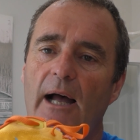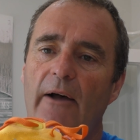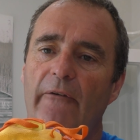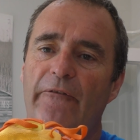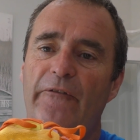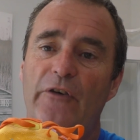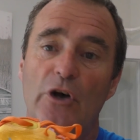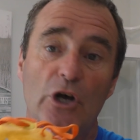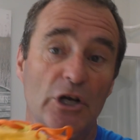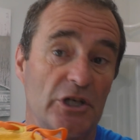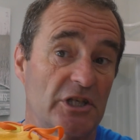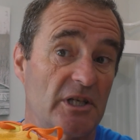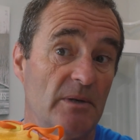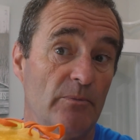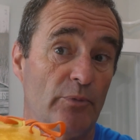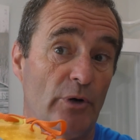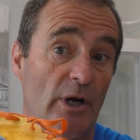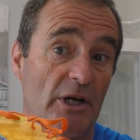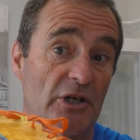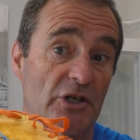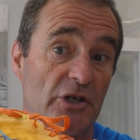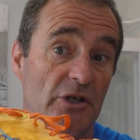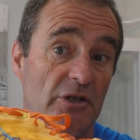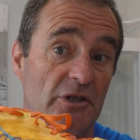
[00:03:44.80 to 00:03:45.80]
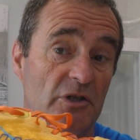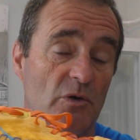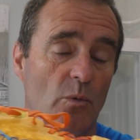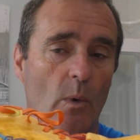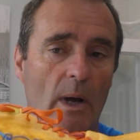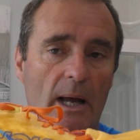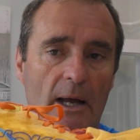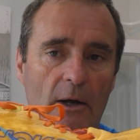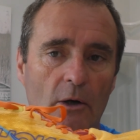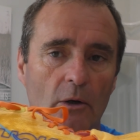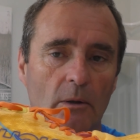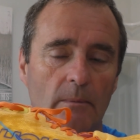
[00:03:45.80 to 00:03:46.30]
First impressions,
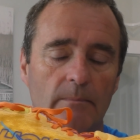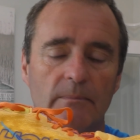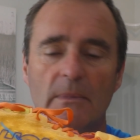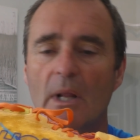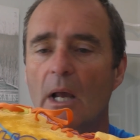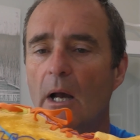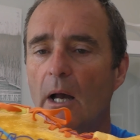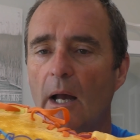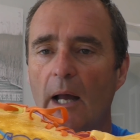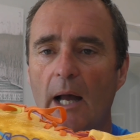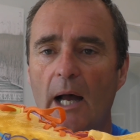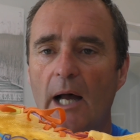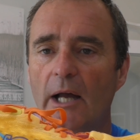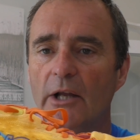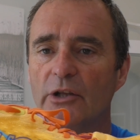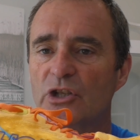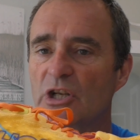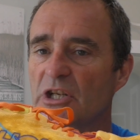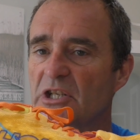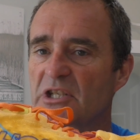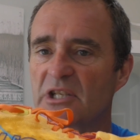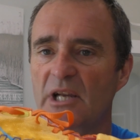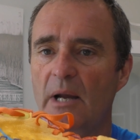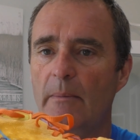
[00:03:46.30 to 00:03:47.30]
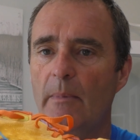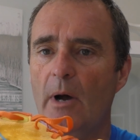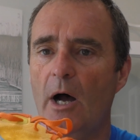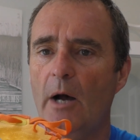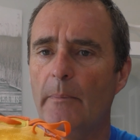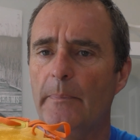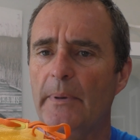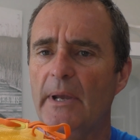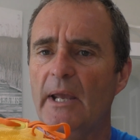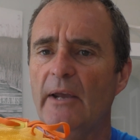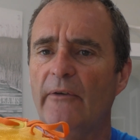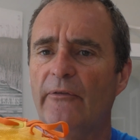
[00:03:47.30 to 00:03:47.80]
well, to sum
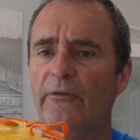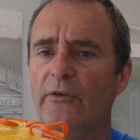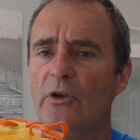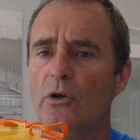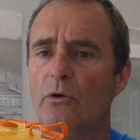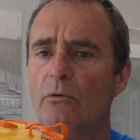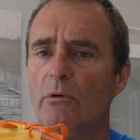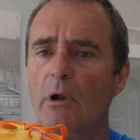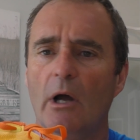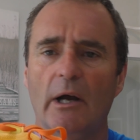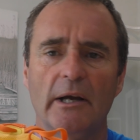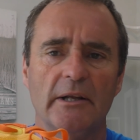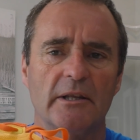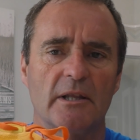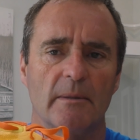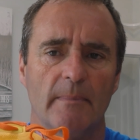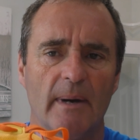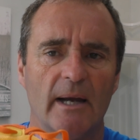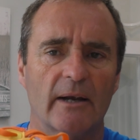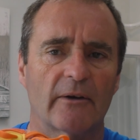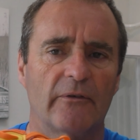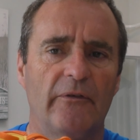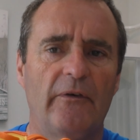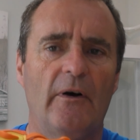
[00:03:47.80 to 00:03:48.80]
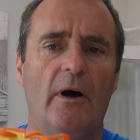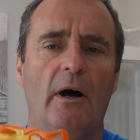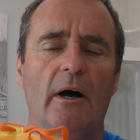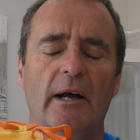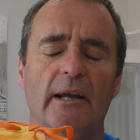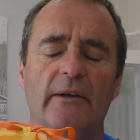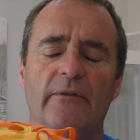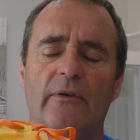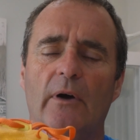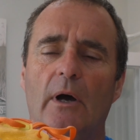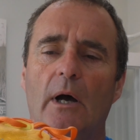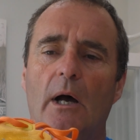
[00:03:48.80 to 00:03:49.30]
up, if you like the Mach
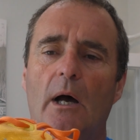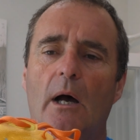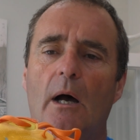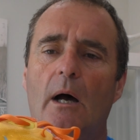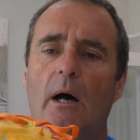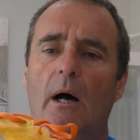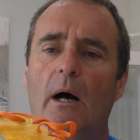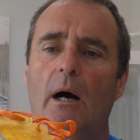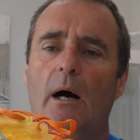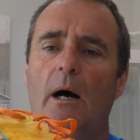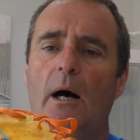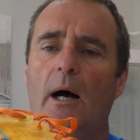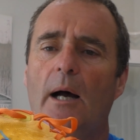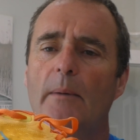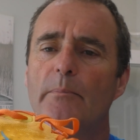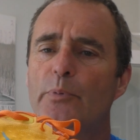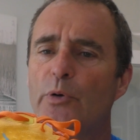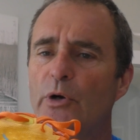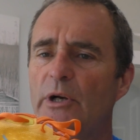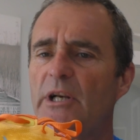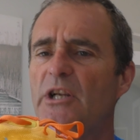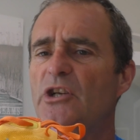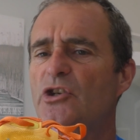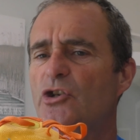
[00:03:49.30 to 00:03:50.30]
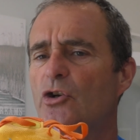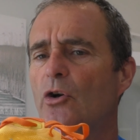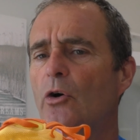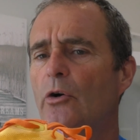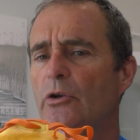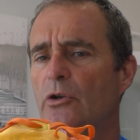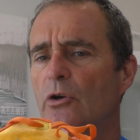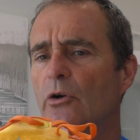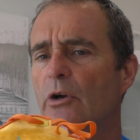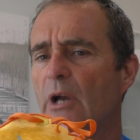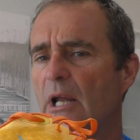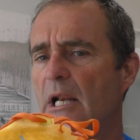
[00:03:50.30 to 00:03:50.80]
5, I'm pretty sure
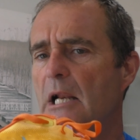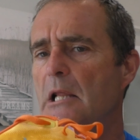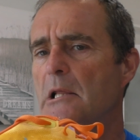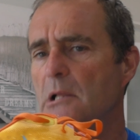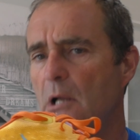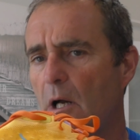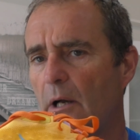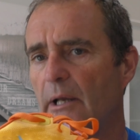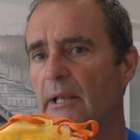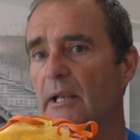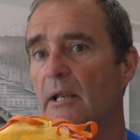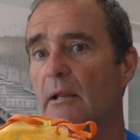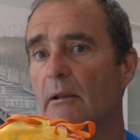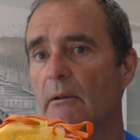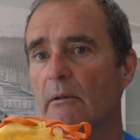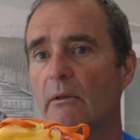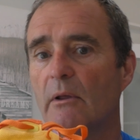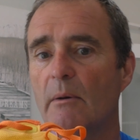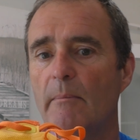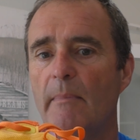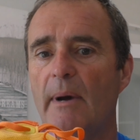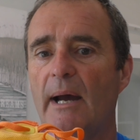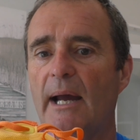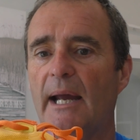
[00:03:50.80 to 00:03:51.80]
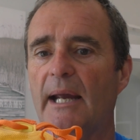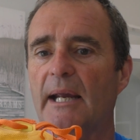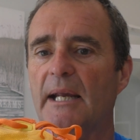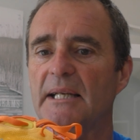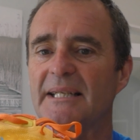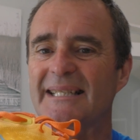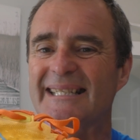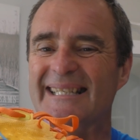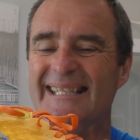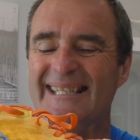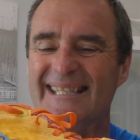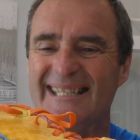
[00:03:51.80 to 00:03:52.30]
you're going to like the Mach
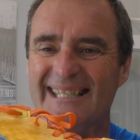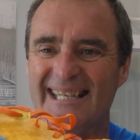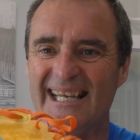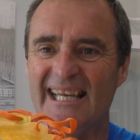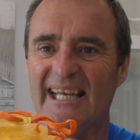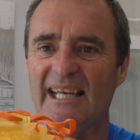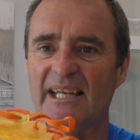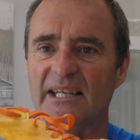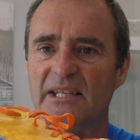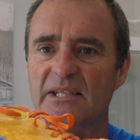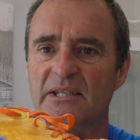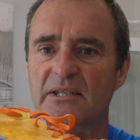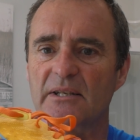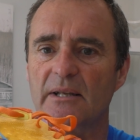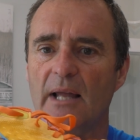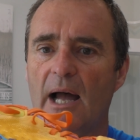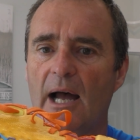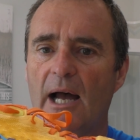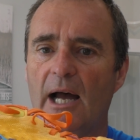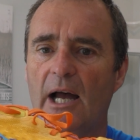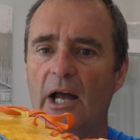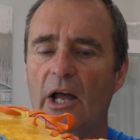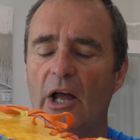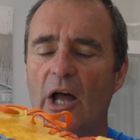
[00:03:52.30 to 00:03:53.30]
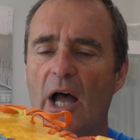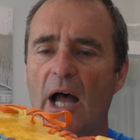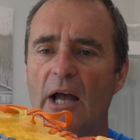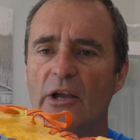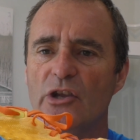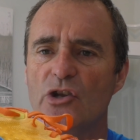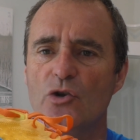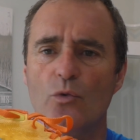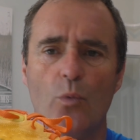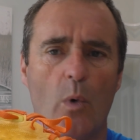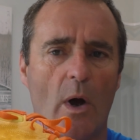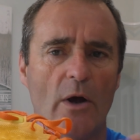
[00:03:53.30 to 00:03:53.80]
6.
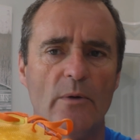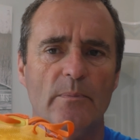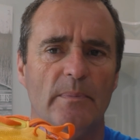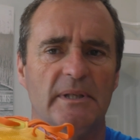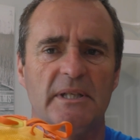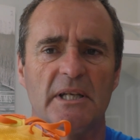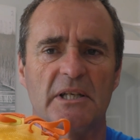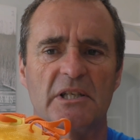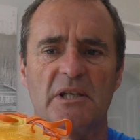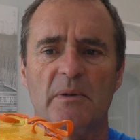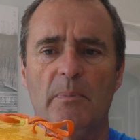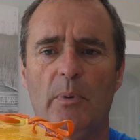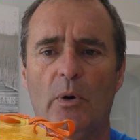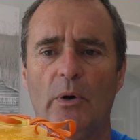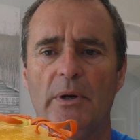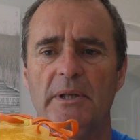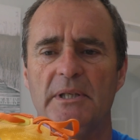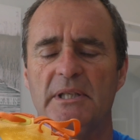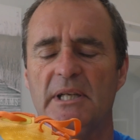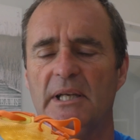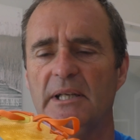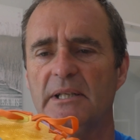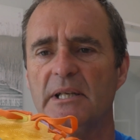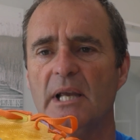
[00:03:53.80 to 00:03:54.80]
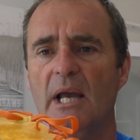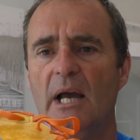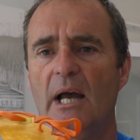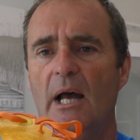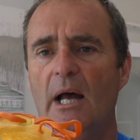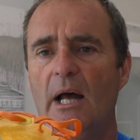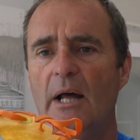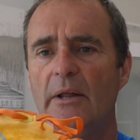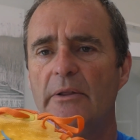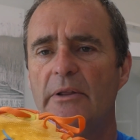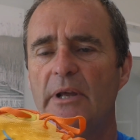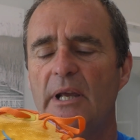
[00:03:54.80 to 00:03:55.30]
You won't be disappointed.
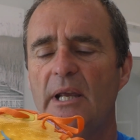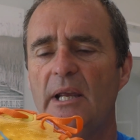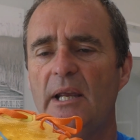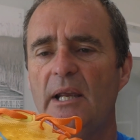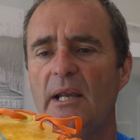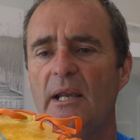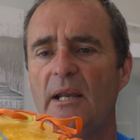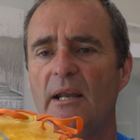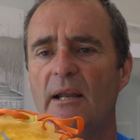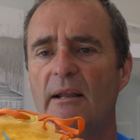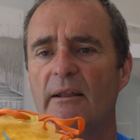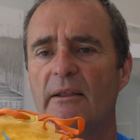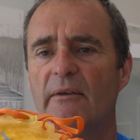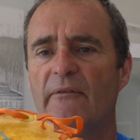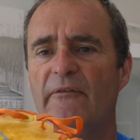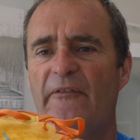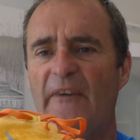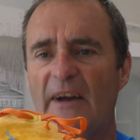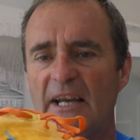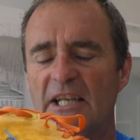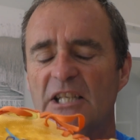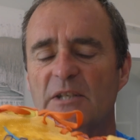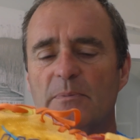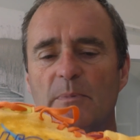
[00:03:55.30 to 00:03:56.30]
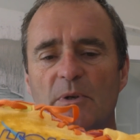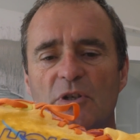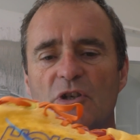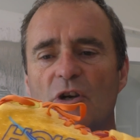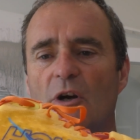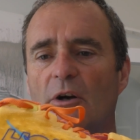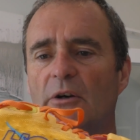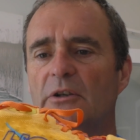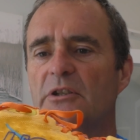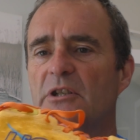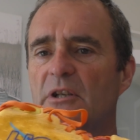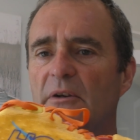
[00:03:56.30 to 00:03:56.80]
The vast
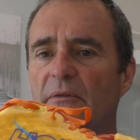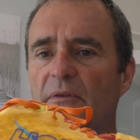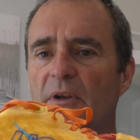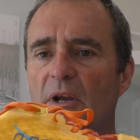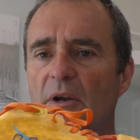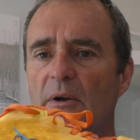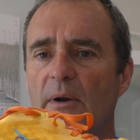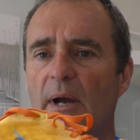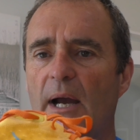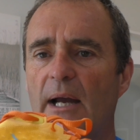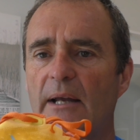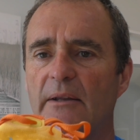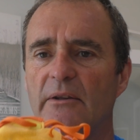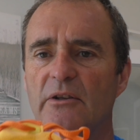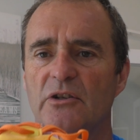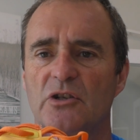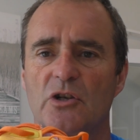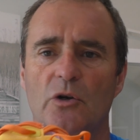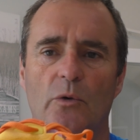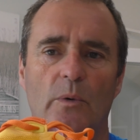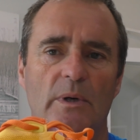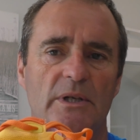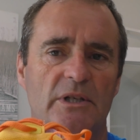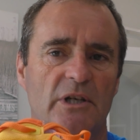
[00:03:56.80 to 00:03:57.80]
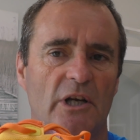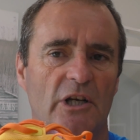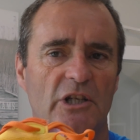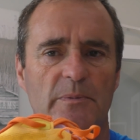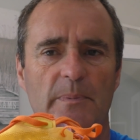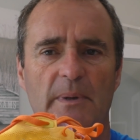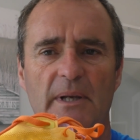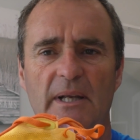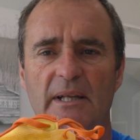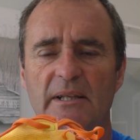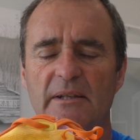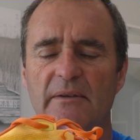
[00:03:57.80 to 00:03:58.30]
majority of you, and there's always going to
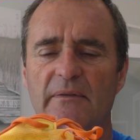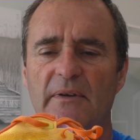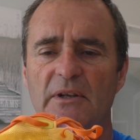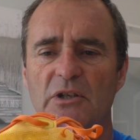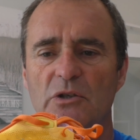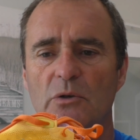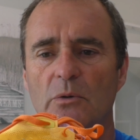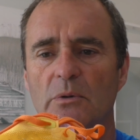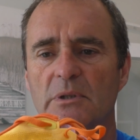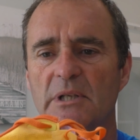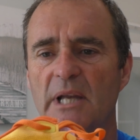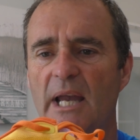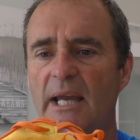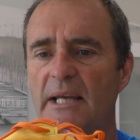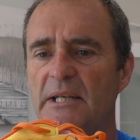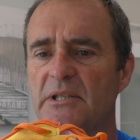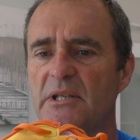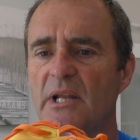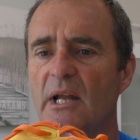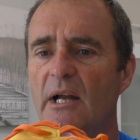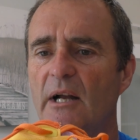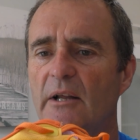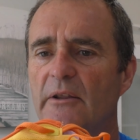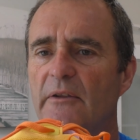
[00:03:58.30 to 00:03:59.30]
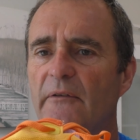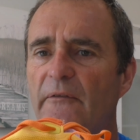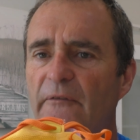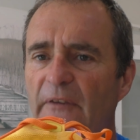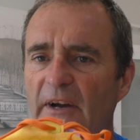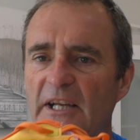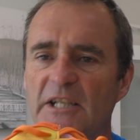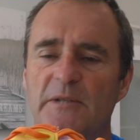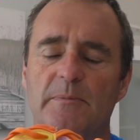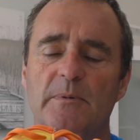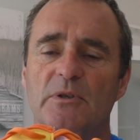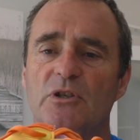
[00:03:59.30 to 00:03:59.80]
be individual taste, the vast